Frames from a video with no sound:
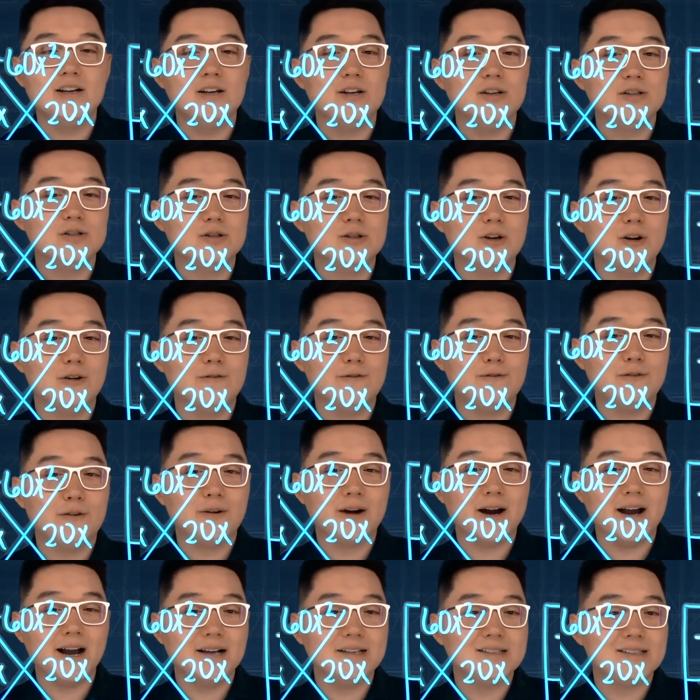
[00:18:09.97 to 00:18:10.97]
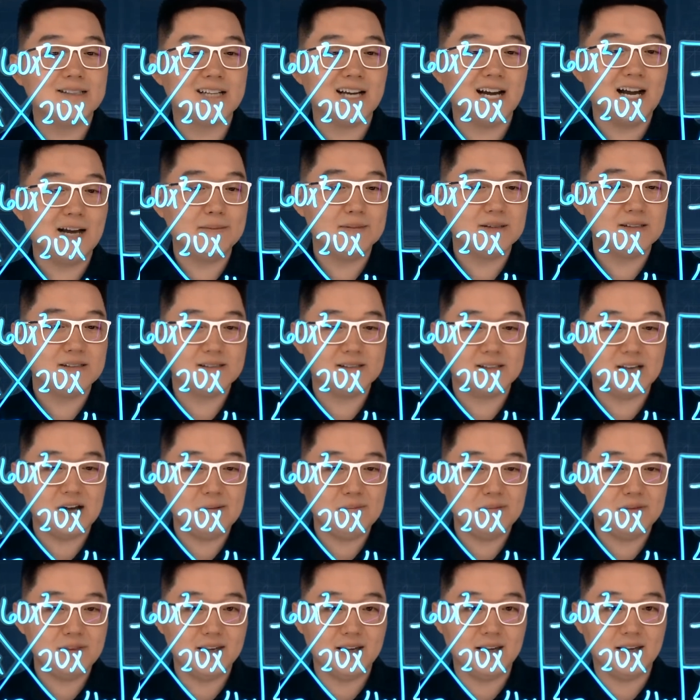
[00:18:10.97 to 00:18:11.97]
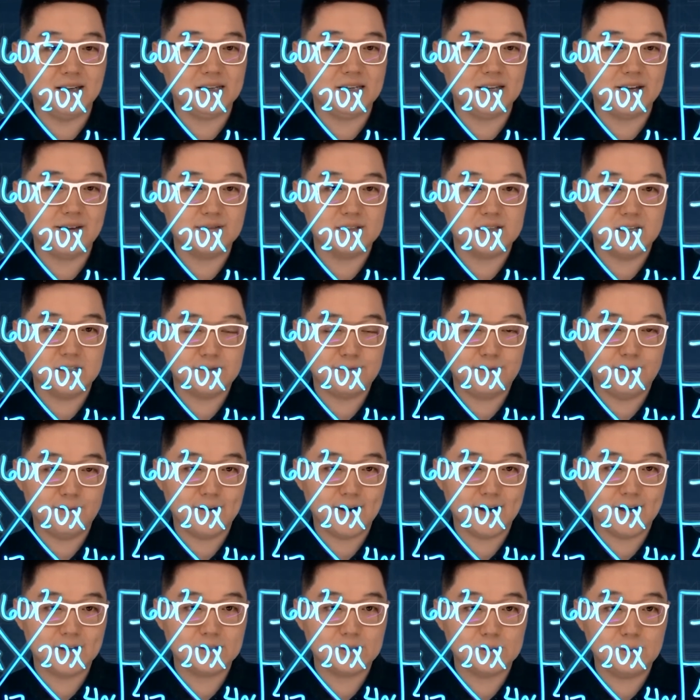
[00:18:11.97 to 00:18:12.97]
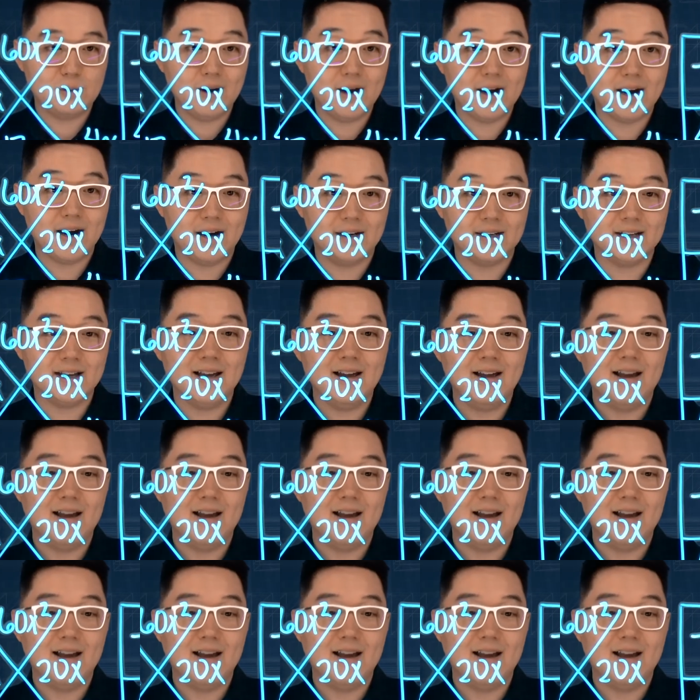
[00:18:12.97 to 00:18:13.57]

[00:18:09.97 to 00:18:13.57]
So 4x times something gives us 4x squared,